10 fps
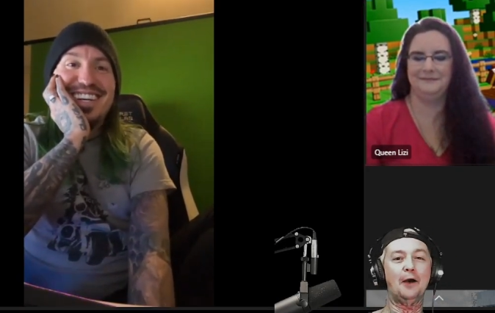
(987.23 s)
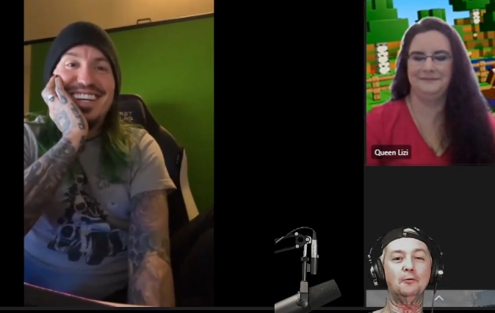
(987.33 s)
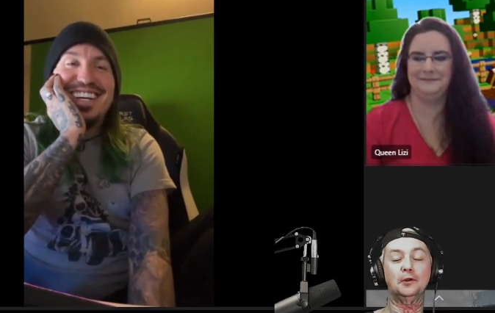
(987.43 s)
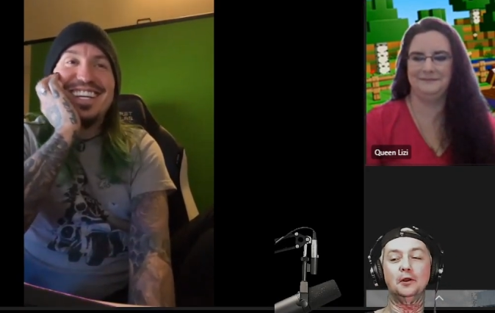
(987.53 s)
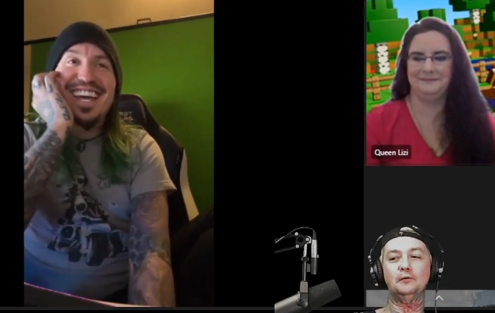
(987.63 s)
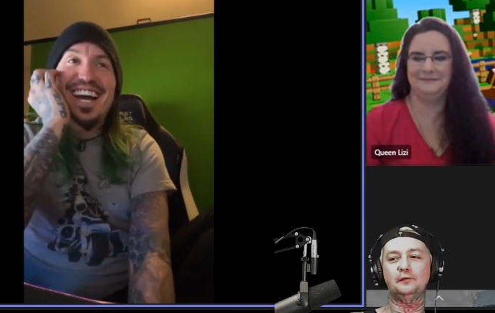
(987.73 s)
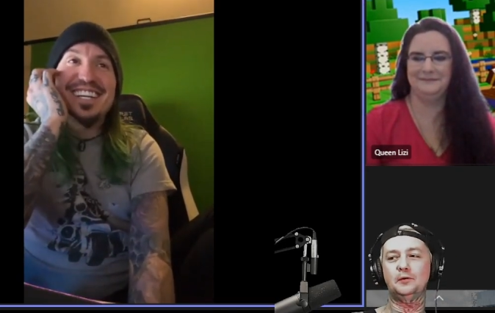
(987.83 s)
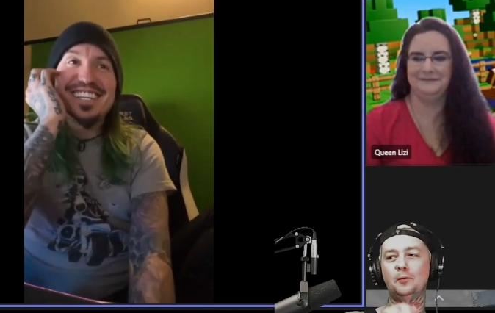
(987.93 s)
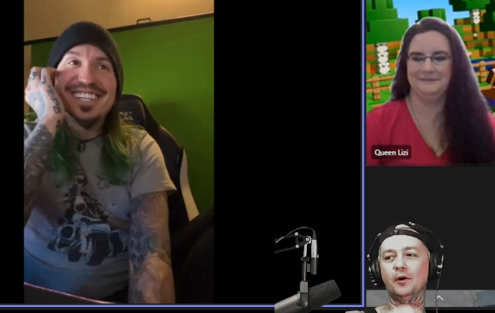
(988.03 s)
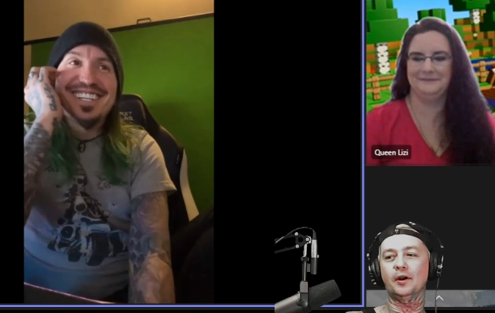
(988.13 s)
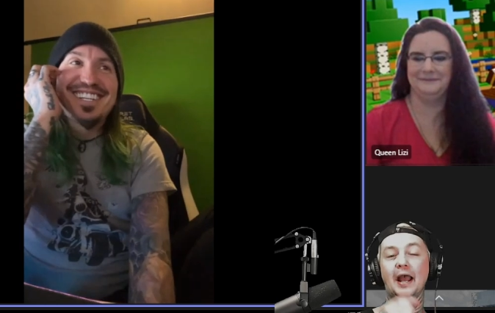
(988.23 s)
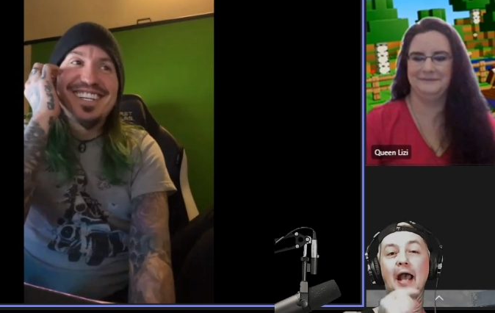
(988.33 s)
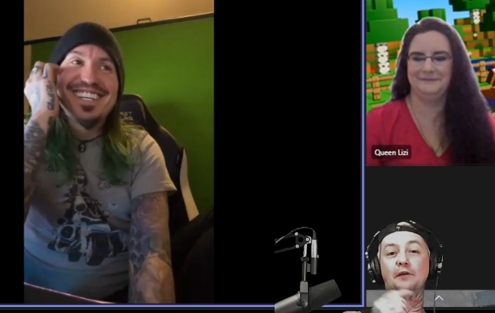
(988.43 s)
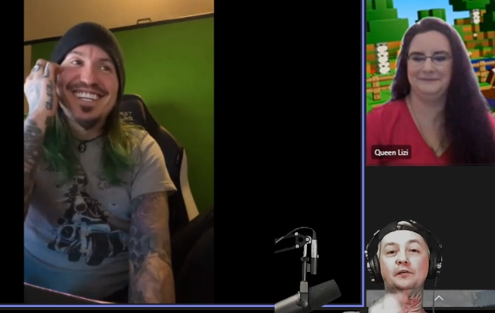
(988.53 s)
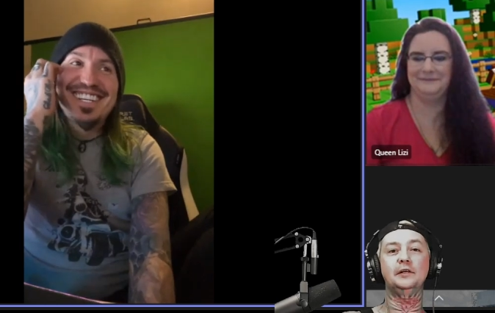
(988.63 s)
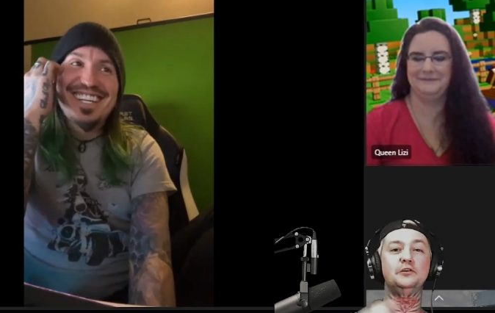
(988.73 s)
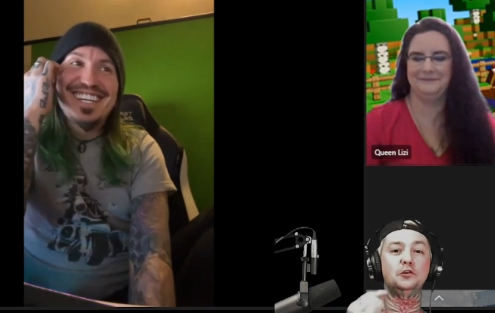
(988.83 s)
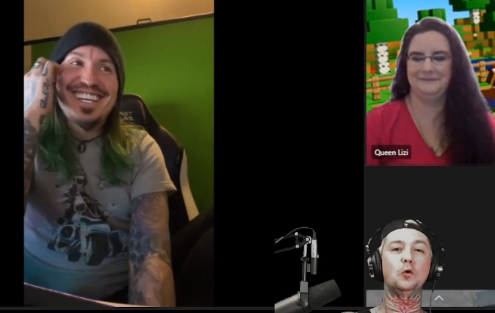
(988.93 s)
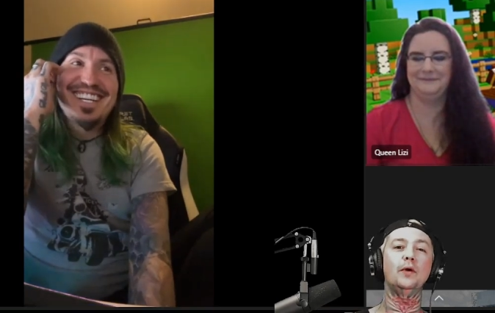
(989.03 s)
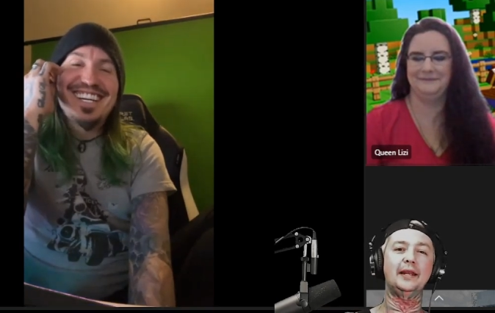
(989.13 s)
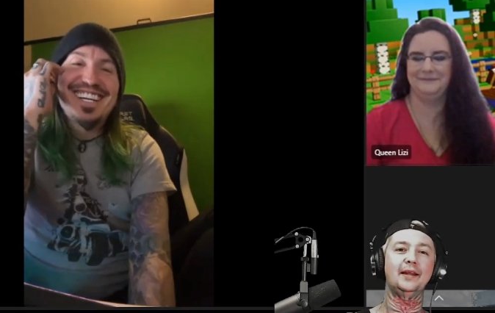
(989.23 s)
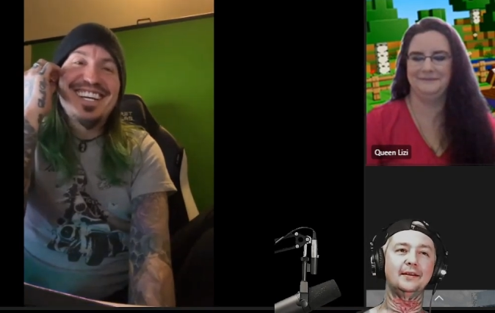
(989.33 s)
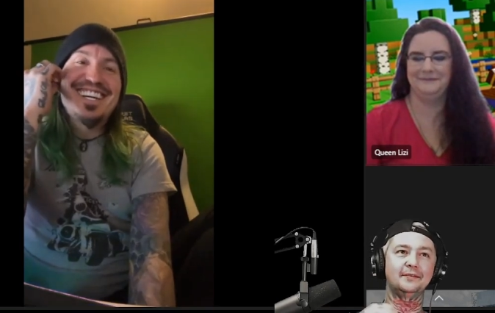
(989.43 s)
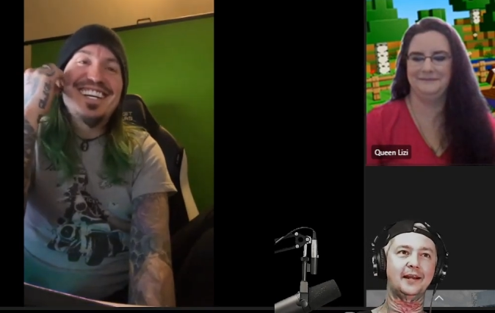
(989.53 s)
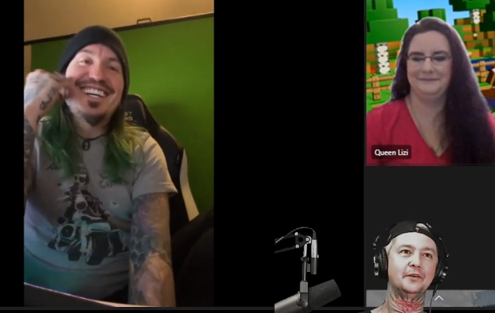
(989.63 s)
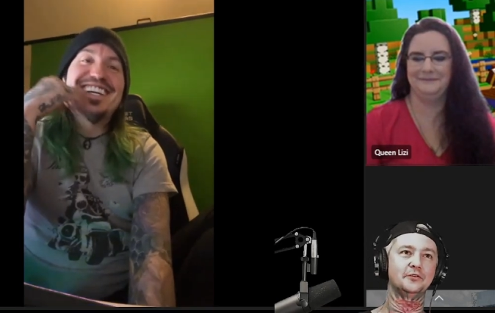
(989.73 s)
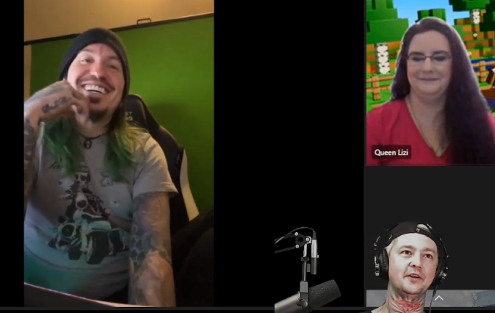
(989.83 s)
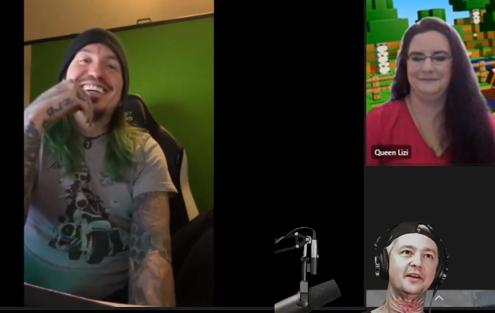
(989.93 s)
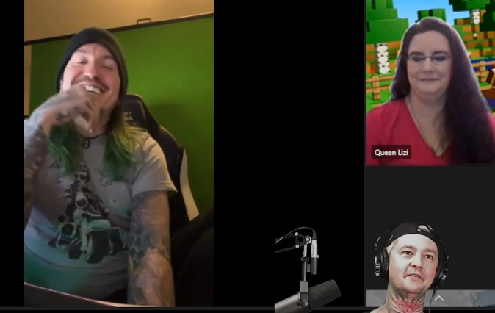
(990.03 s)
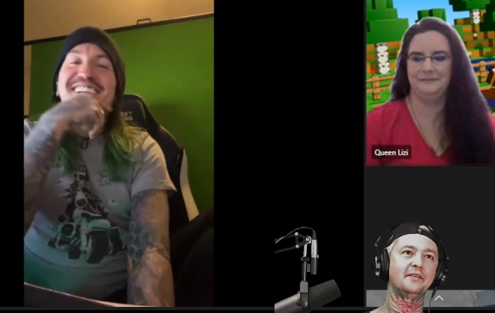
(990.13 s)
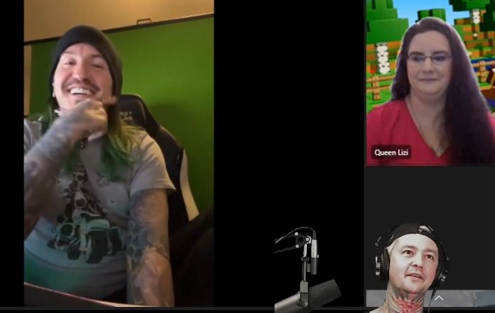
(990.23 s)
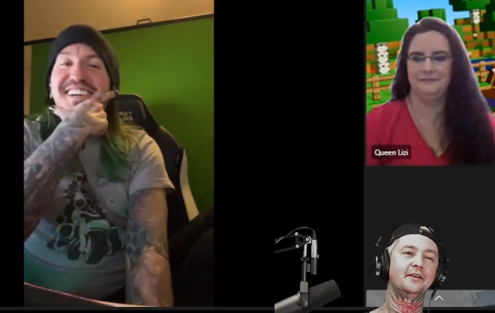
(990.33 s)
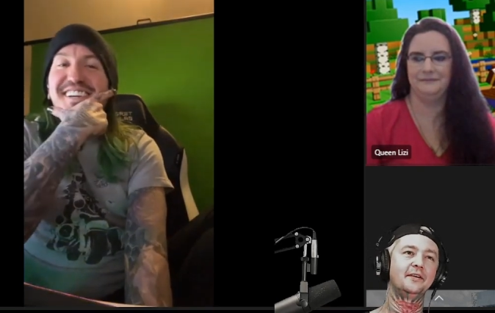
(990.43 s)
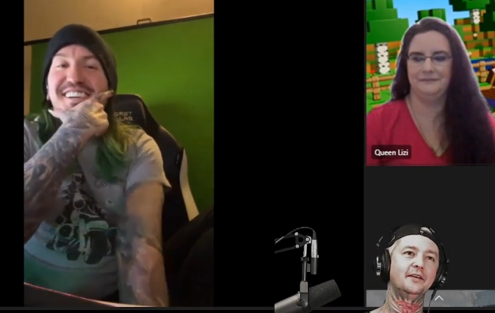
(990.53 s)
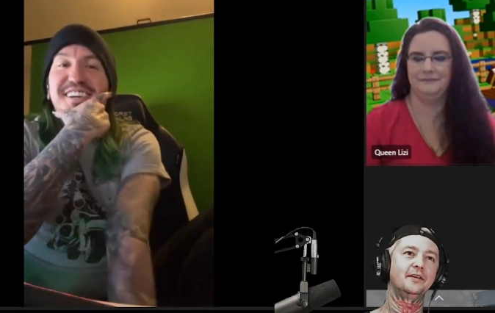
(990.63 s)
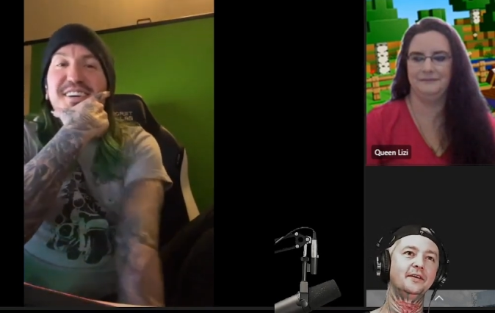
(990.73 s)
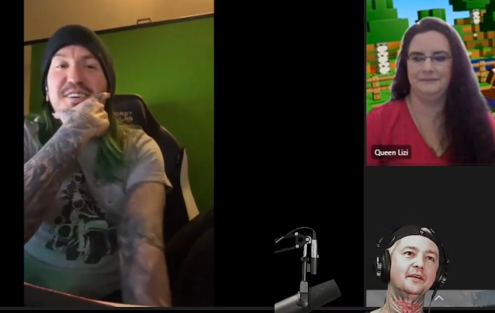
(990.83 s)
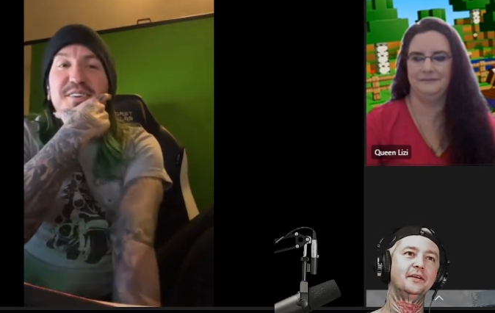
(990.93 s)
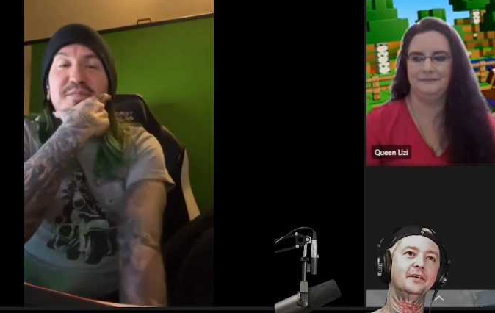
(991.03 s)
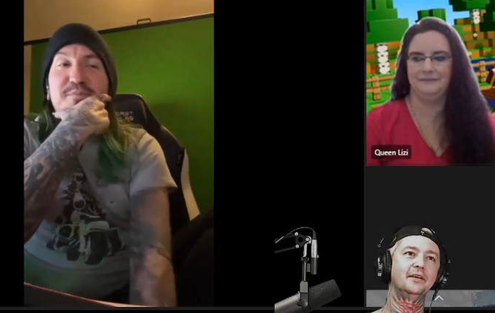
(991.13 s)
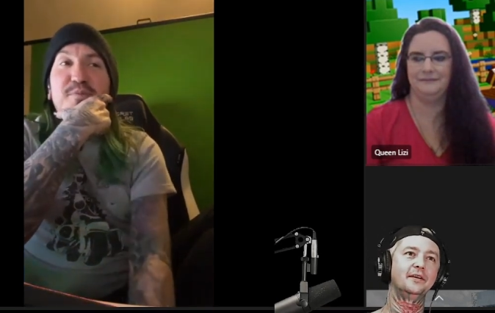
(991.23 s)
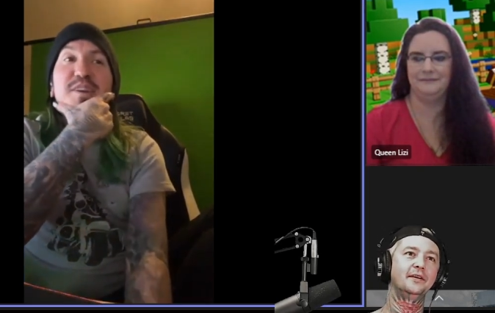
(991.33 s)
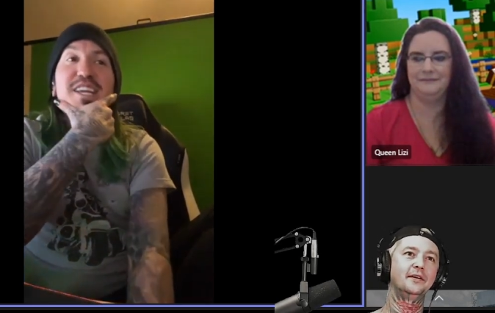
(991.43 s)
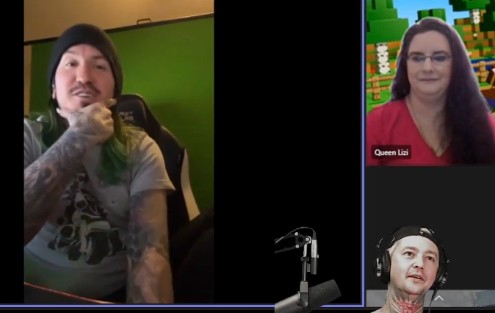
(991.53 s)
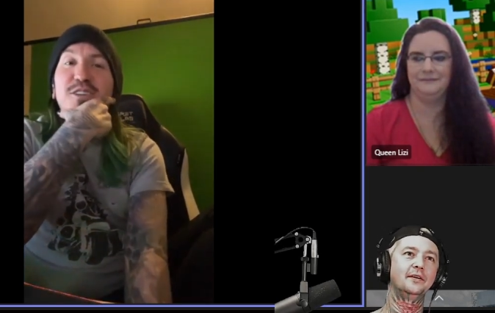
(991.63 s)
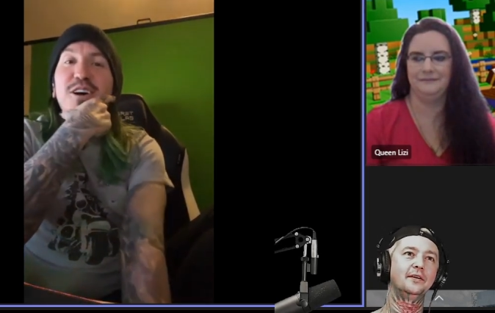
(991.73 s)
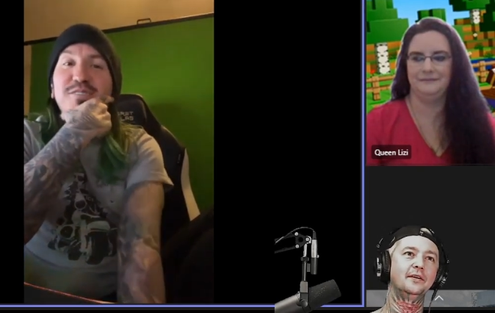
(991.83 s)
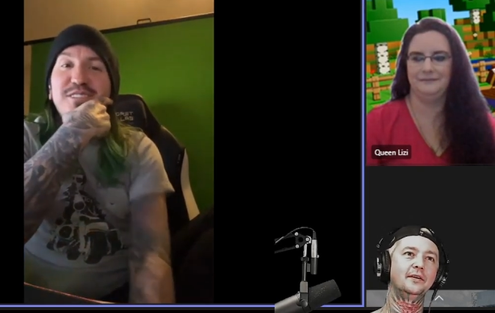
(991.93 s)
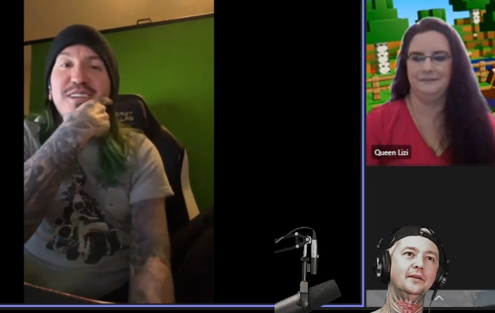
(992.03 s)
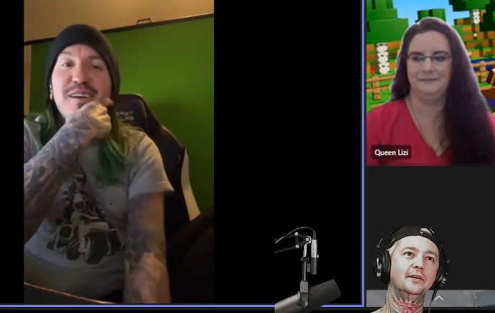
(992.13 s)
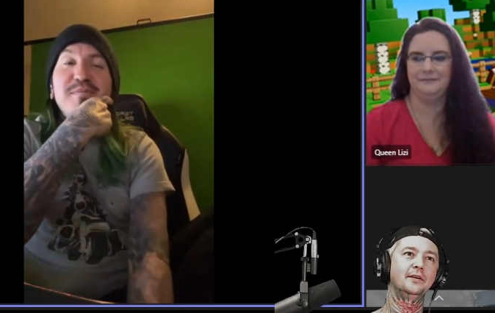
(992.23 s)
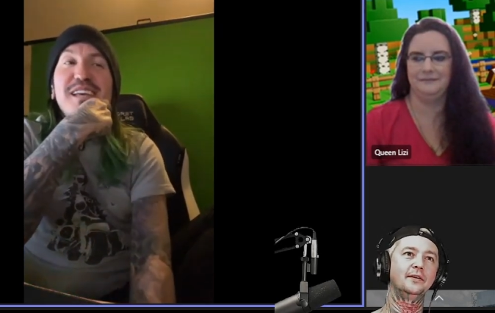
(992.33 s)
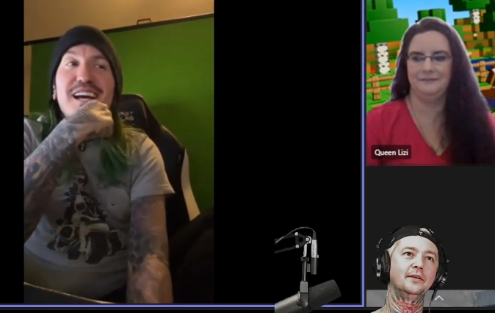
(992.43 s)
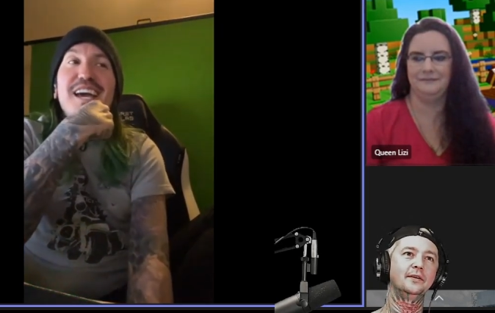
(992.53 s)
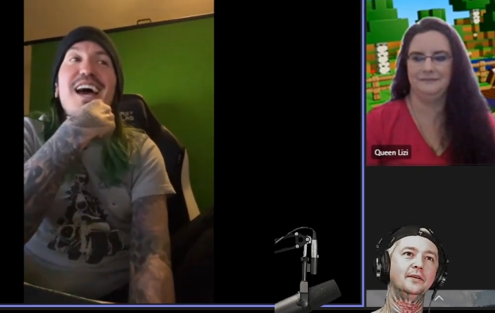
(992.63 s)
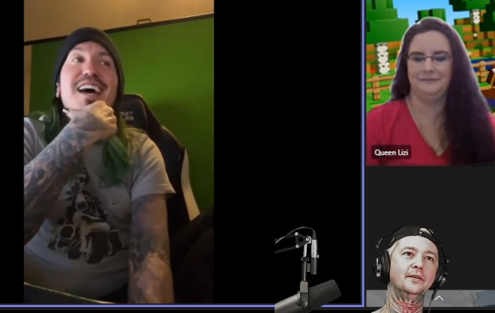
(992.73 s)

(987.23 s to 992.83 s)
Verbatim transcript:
Speaker 1: how close yeah. you were to actually joining a Skylit Drive.
Speaker 2: Pretty close. I mean, I